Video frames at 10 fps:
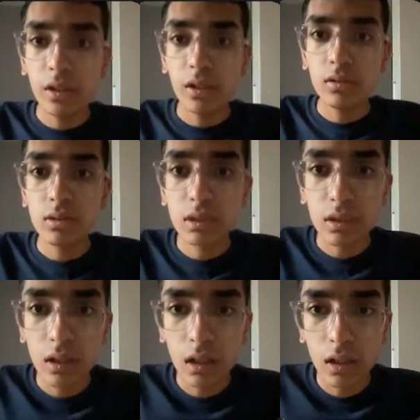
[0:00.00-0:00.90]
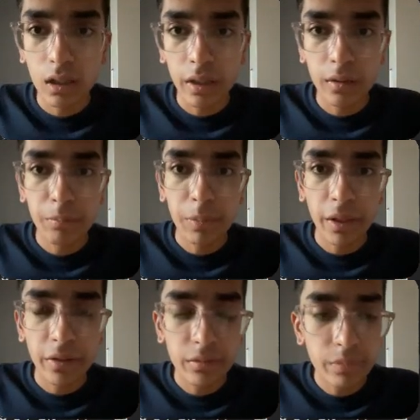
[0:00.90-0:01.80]
videos in
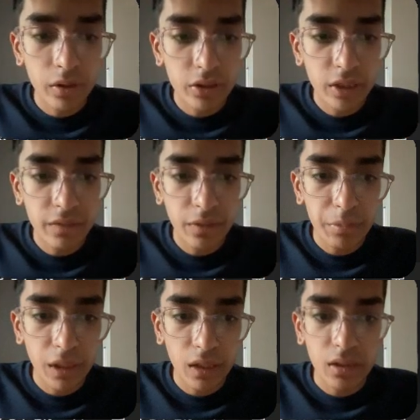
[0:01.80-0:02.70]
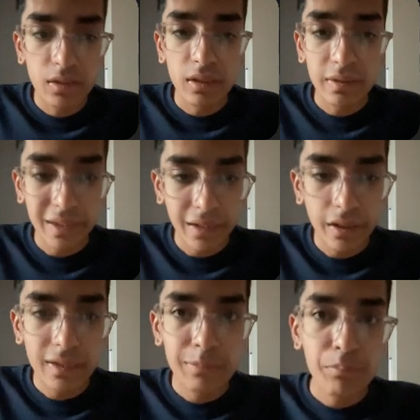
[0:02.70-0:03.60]
Python project for beginners
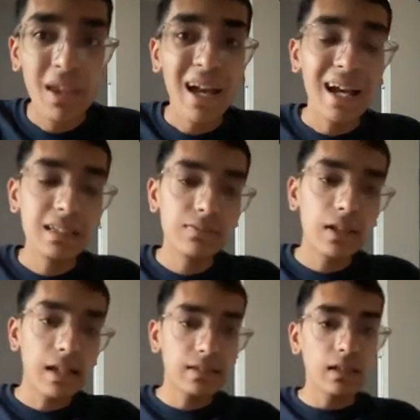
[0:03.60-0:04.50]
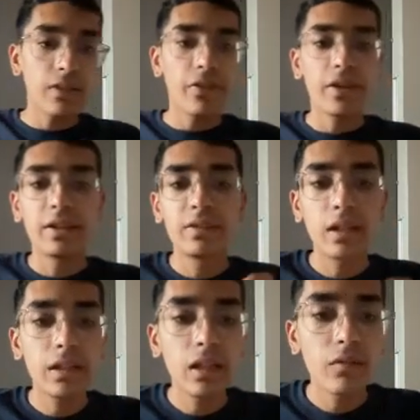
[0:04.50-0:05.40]
series, as well as other
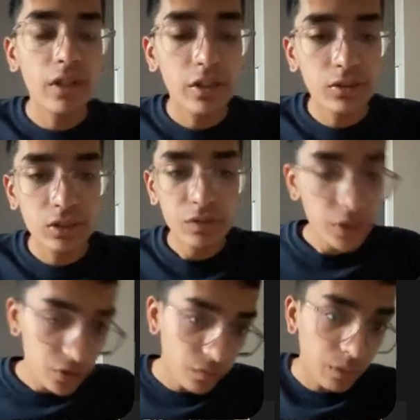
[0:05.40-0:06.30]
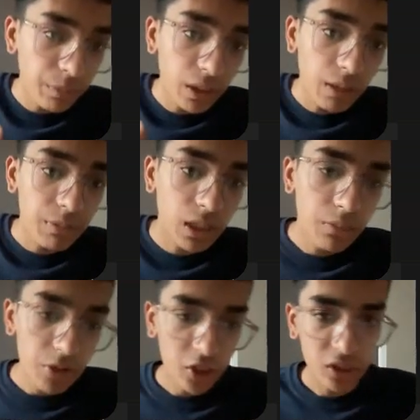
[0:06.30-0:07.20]
exciting videos which will be
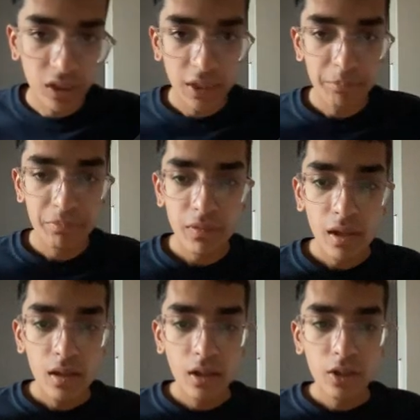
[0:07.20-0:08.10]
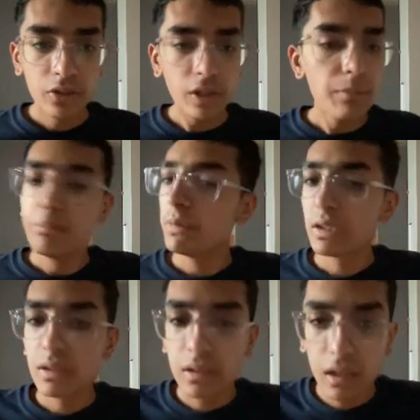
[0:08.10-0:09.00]
coming up shortly. So yeah,
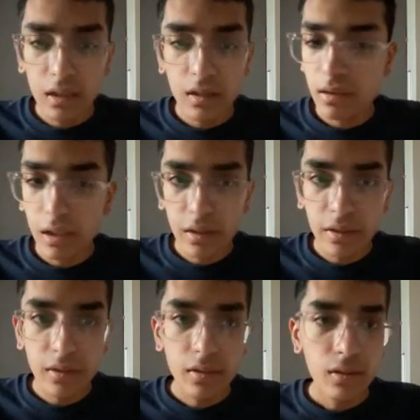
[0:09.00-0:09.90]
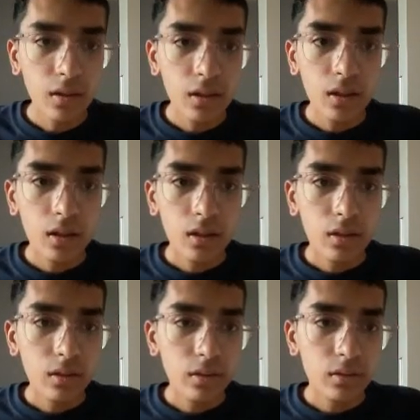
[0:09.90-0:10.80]
still till then,
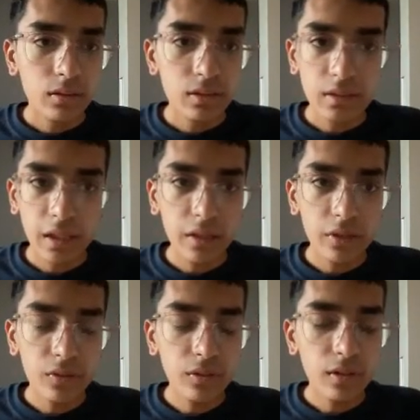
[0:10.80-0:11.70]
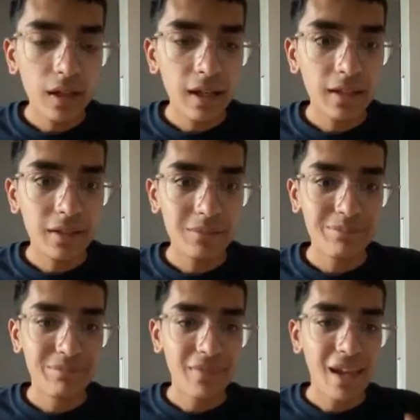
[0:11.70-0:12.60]
stay tuned and
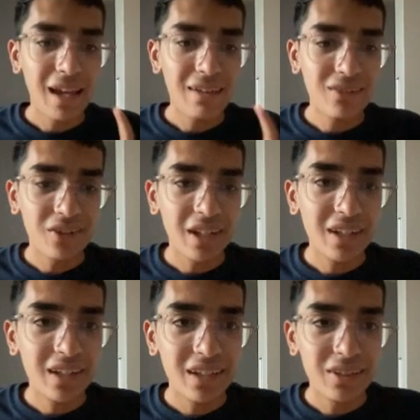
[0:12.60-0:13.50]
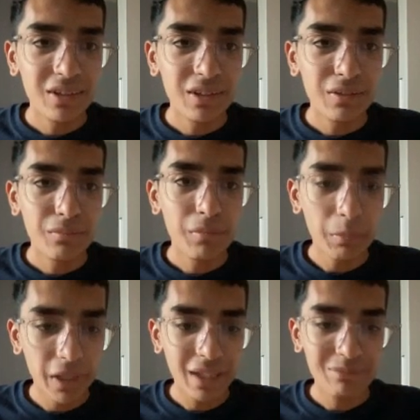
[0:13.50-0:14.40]
have a great day.
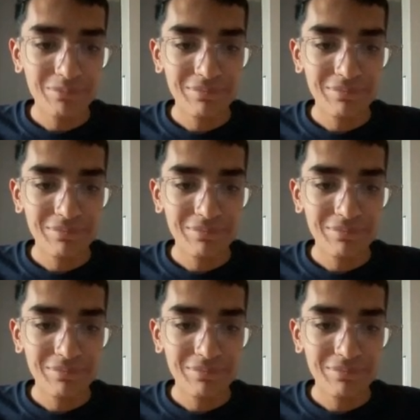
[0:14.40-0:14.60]
Bye bye.